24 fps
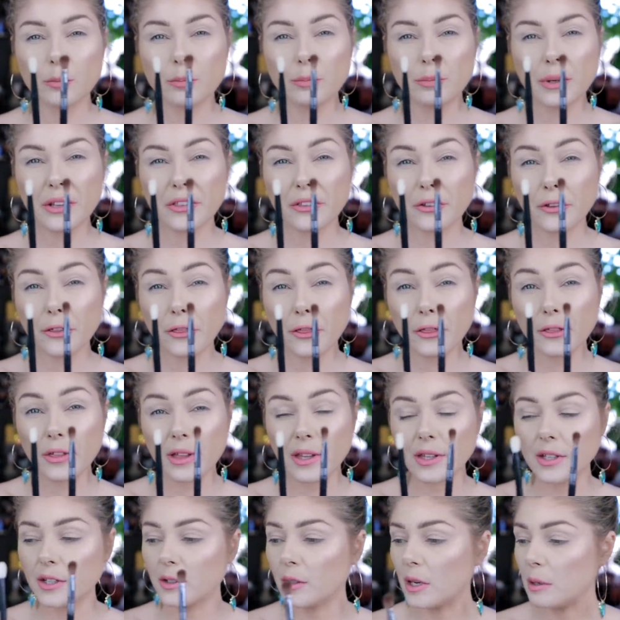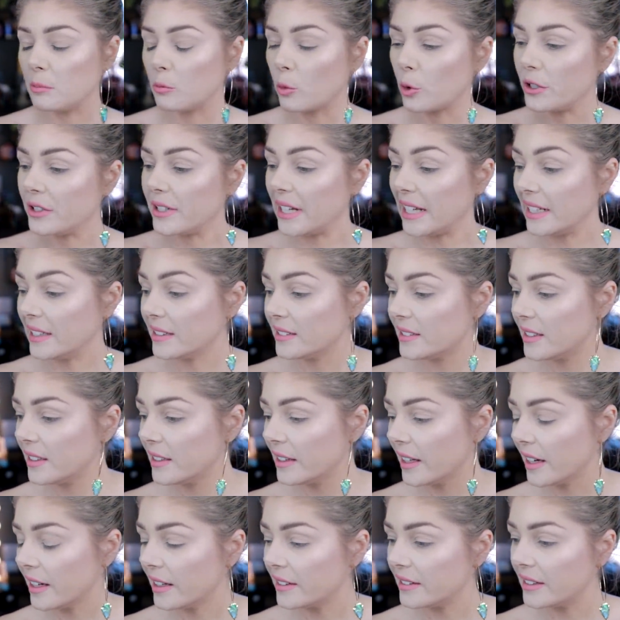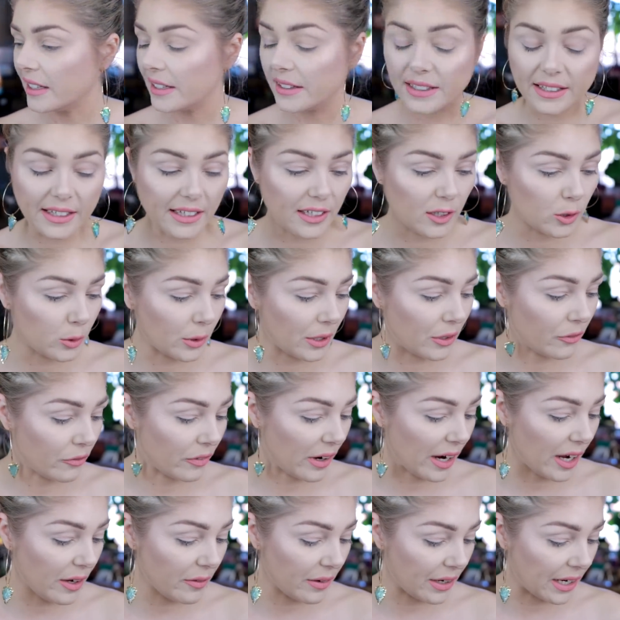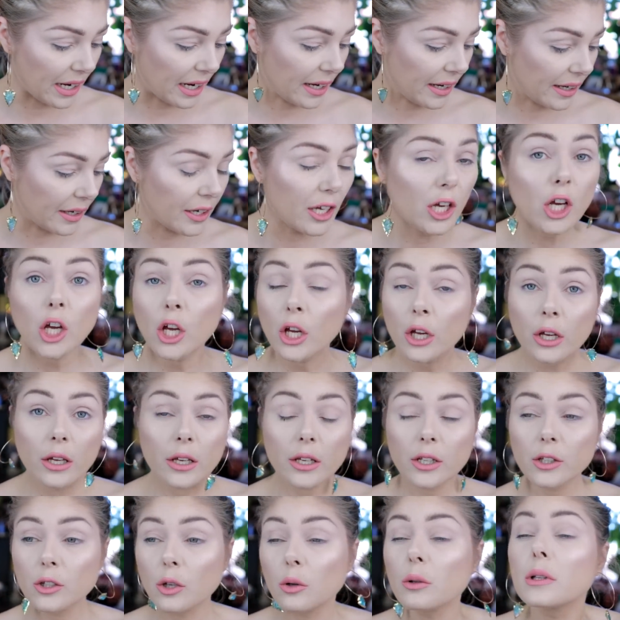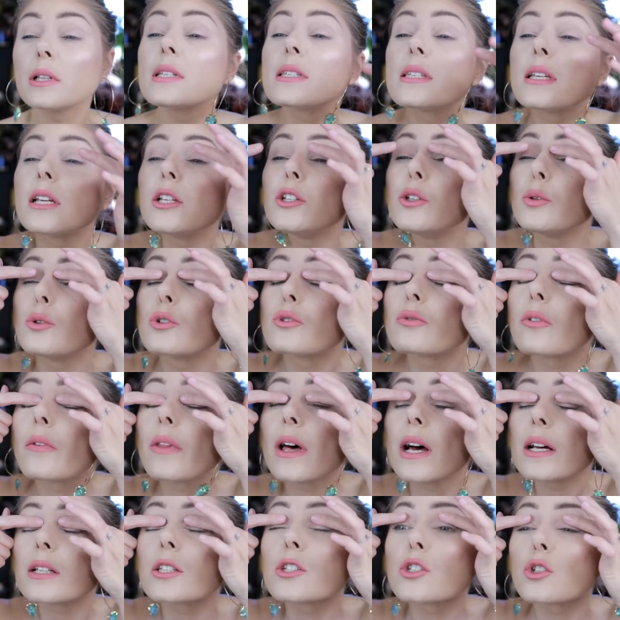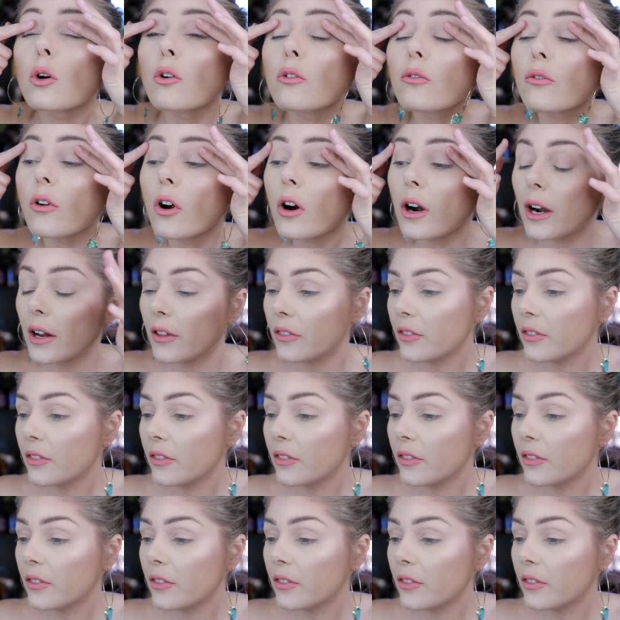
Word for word: Bit thinner and more dainty than the E twenty-five, and I can totally see a use for that. So far, I